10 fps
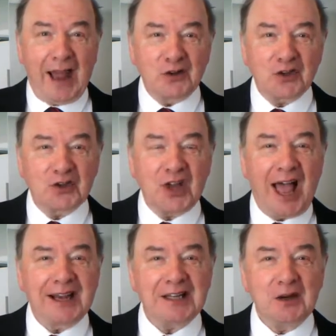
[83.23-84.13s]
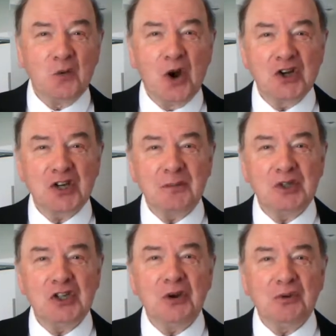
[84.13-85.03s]
Our society
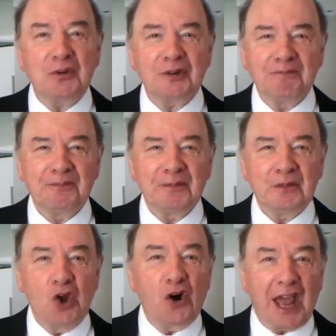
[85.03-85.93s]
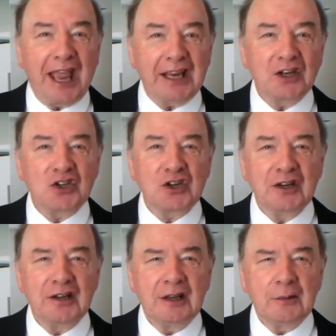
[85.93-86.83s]
worships youth, not
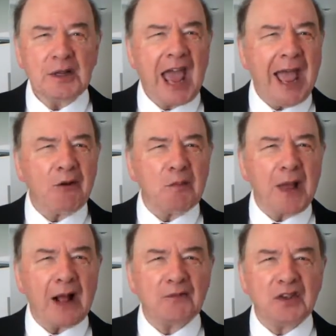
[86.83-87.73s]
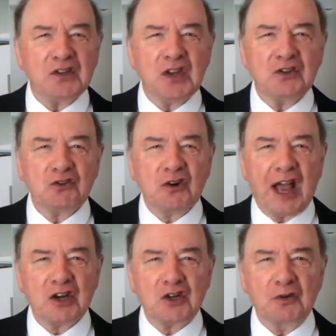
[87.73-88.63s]
age. But how about this
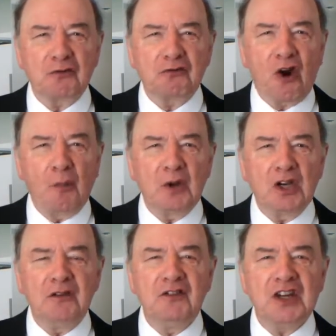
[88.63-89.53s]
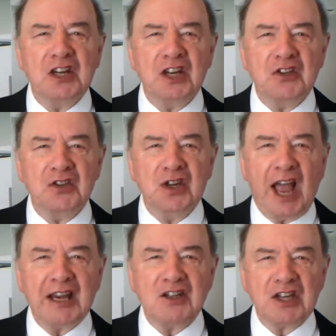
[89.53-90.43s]
instruction from Leviticus
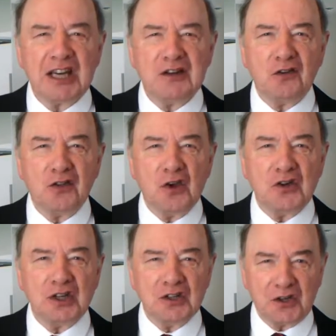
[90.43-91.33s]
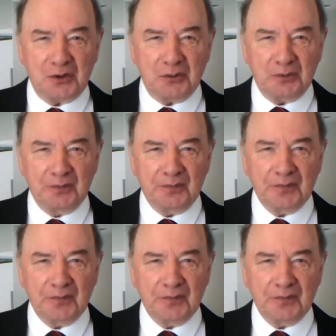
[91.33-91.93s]
19:32?